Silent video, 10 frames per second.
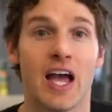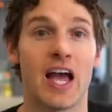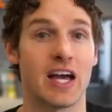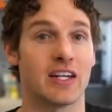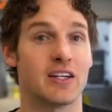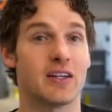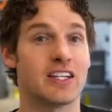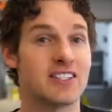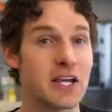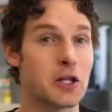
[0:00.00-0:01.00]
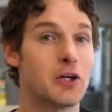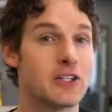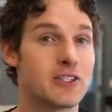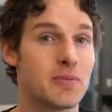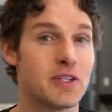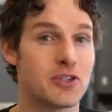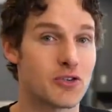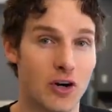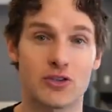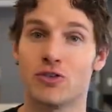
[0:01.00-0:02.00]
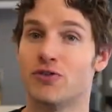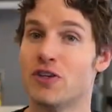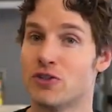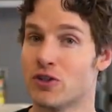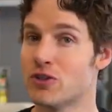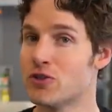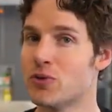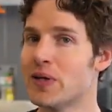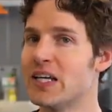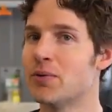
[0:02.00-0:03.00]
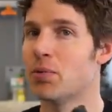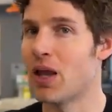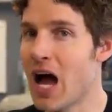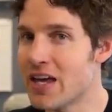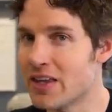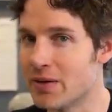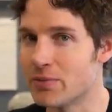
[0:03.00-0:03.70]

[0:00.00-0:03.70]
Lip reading: And let's take a look at some of these structural features so that we can apply them